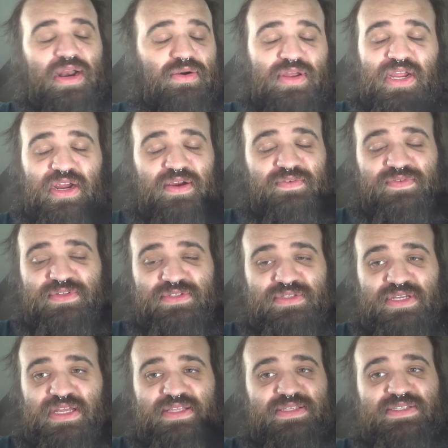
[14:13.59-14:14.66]
I don't care if it's
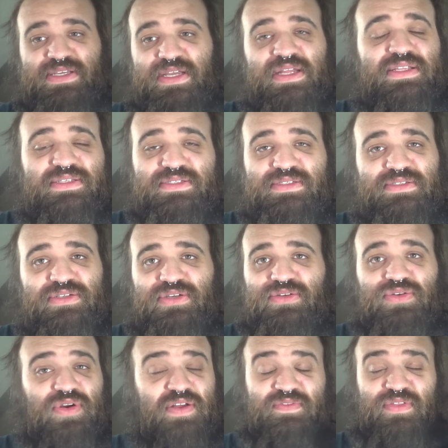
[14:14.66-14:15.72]
10 cents.
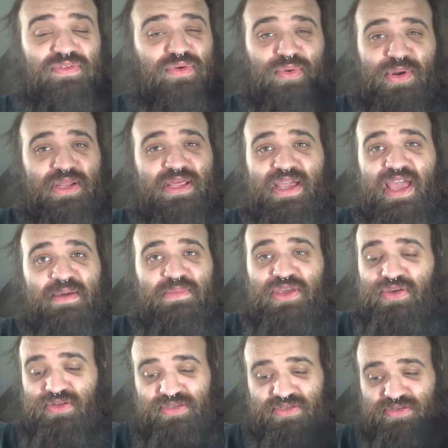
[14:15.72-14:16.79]
You don't have to throw anything at me.
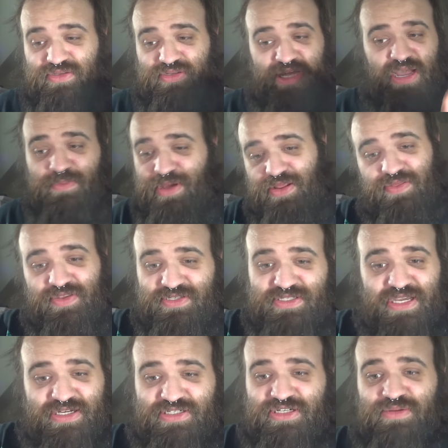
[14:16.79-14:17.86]
You can comment in the
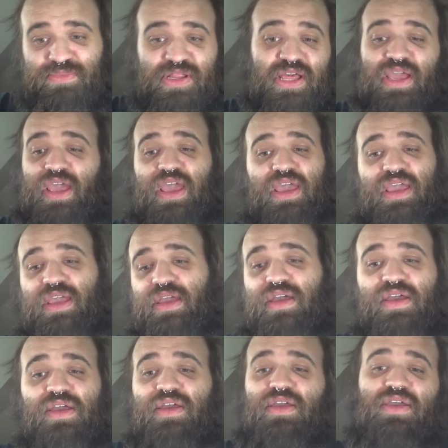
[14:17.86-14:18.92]
section and be like, hey,
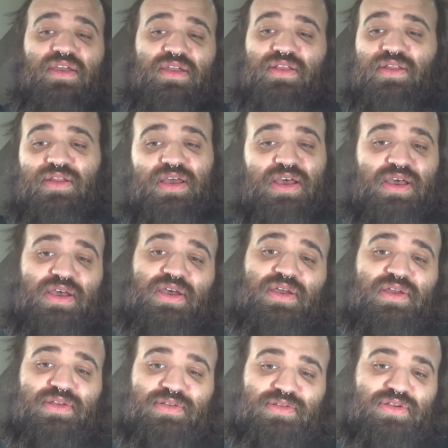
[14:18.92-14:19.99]

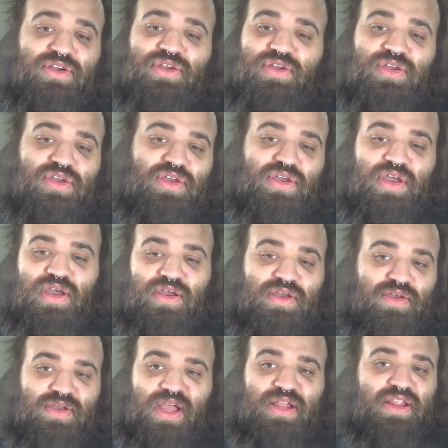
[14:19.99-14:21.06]

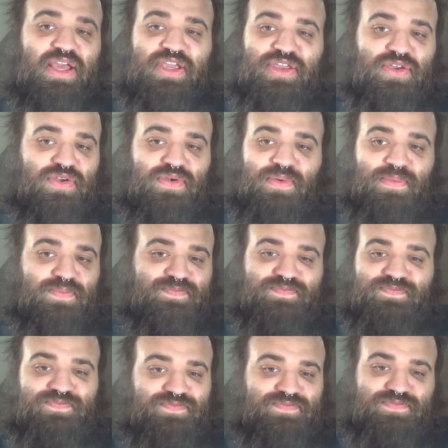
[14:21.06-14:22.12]
I like your
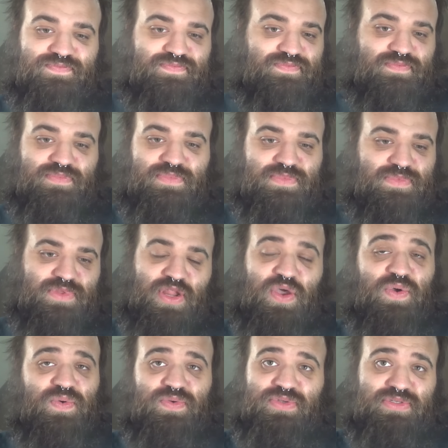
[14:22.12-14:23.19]

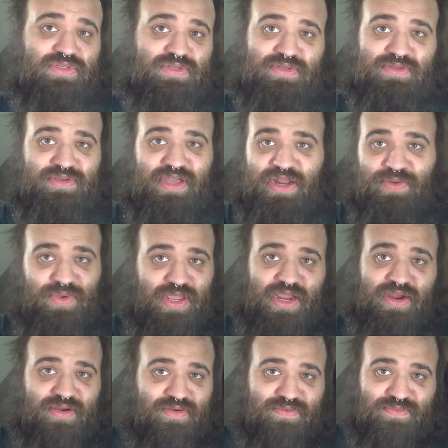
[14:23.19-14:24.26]
nose. I don't
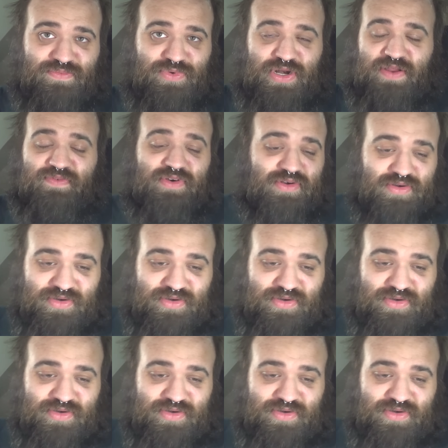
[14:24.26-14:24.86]
care. Whatever.